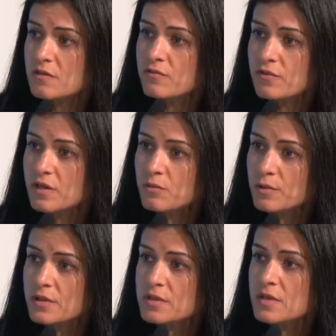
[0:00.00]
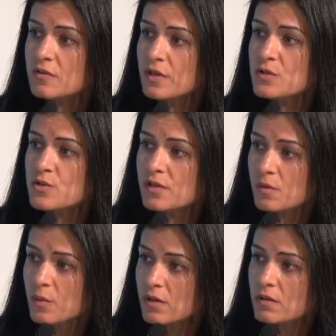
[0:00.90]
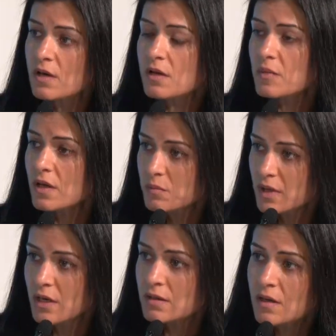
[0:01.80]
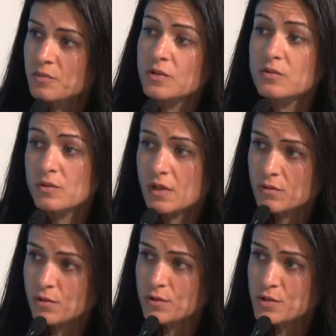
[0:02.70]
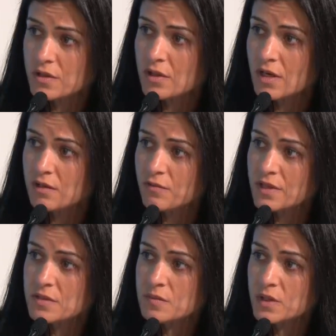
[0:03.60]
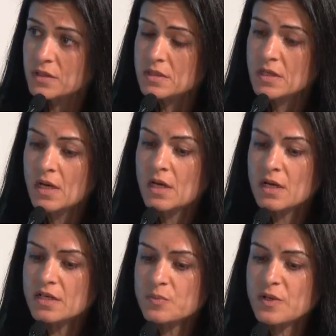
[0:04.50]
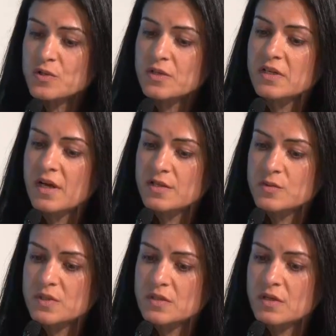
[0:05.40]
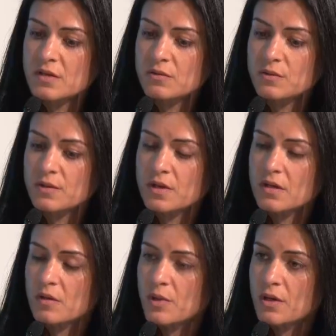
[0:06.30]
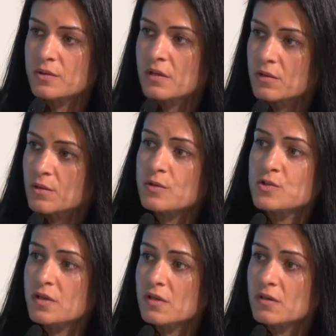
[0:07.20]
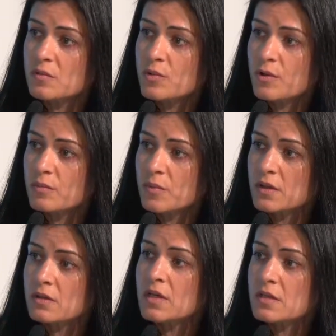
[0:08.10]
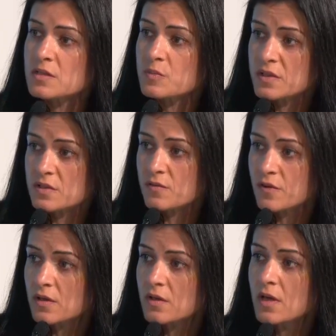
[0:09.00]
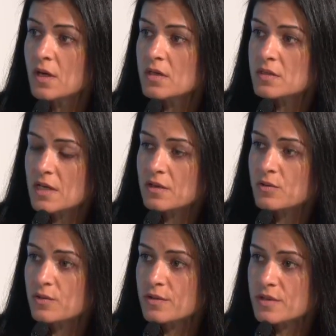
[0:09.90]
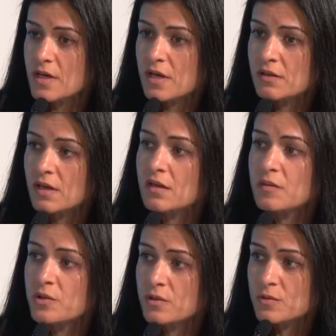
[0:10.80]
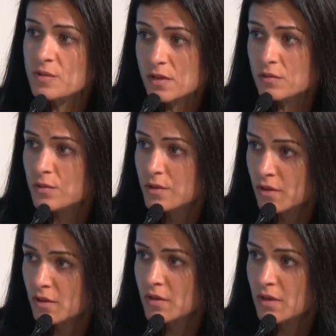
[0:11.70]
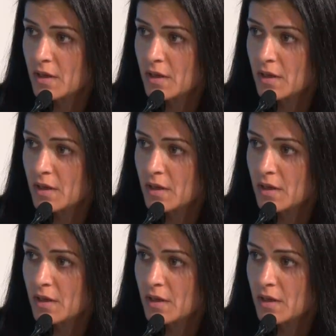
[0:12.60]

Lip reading: and frameworks eventually with time can be adapted to technological advancements, especially as we start talking about technological deployment in specific sectors and adapted to sectorial